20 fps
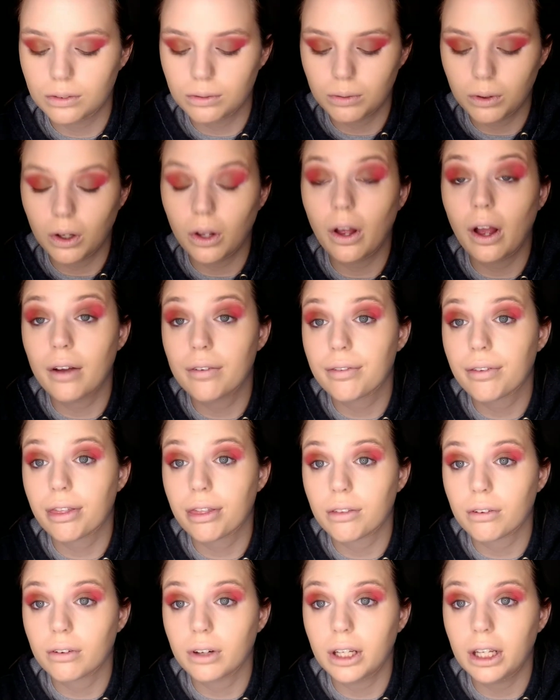I'll have
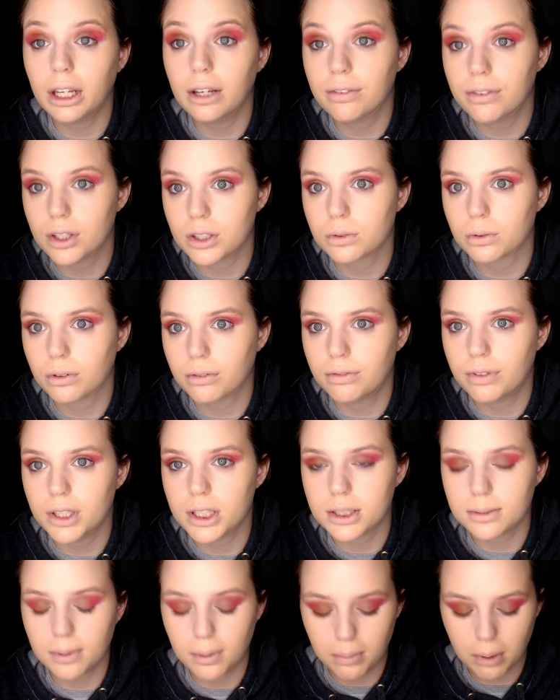3 if this one
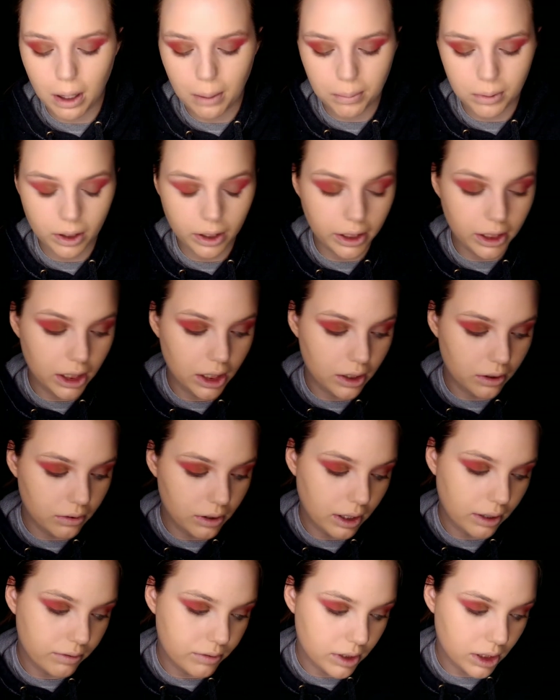fits me properly and I don't
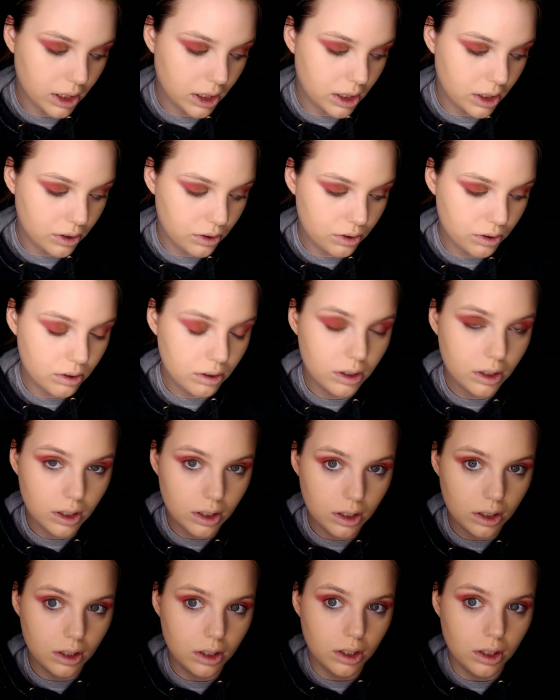have to get it
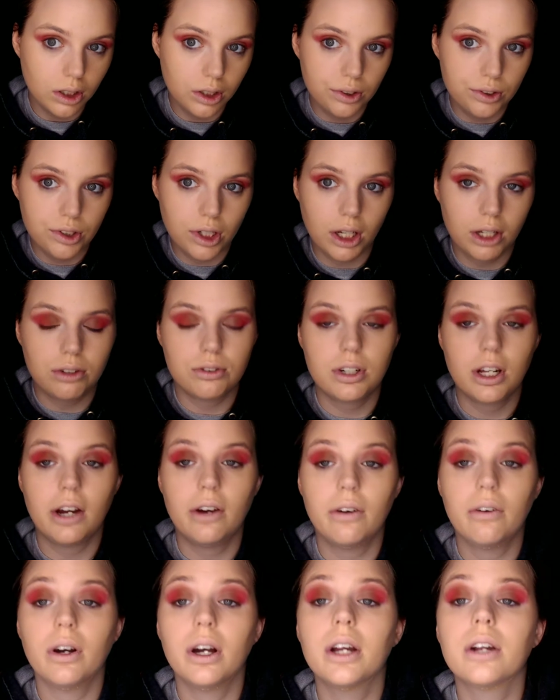changed
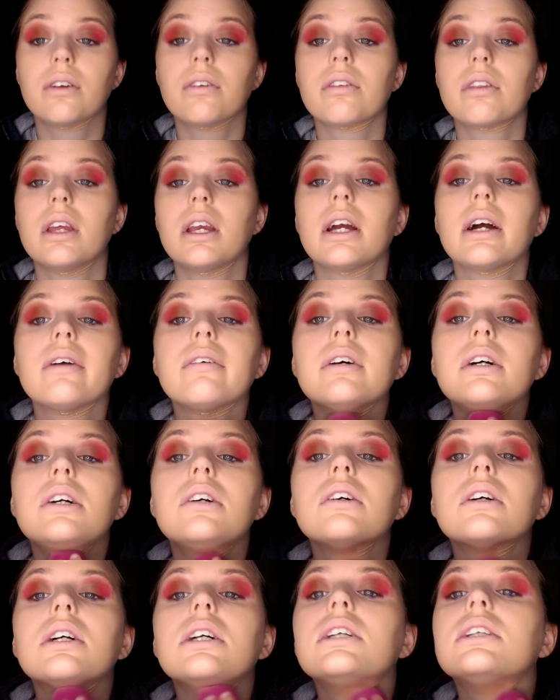out. I don't think I
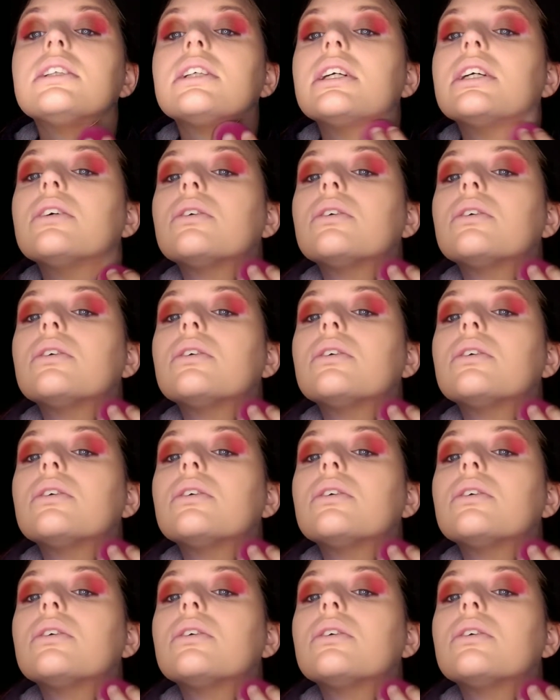will because I